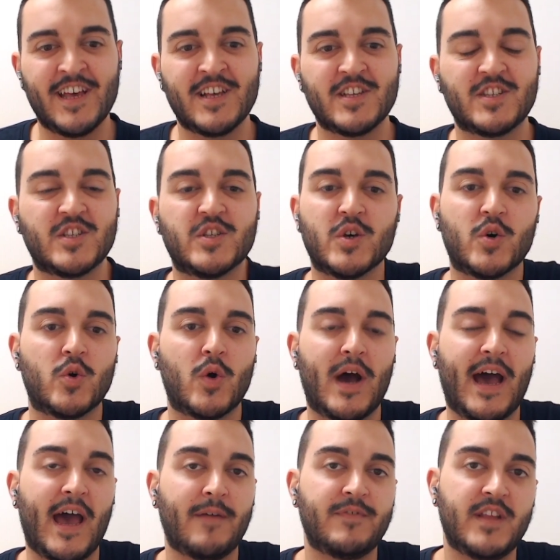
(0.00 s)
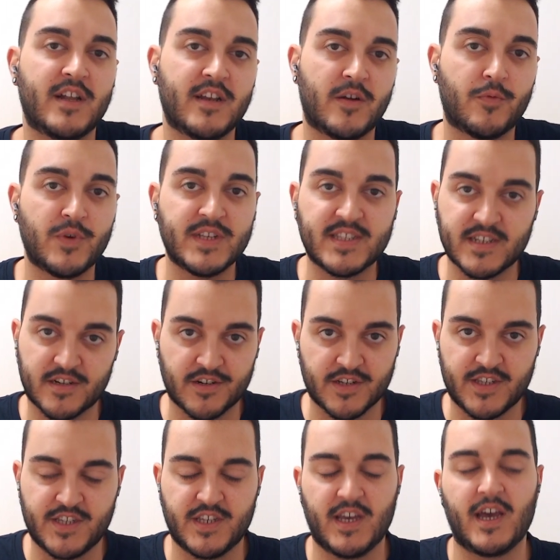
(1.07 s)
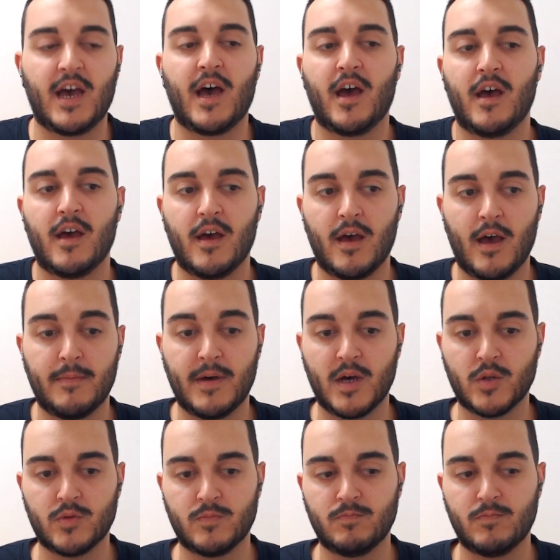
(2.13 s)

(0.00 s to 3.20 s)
So I have done a research about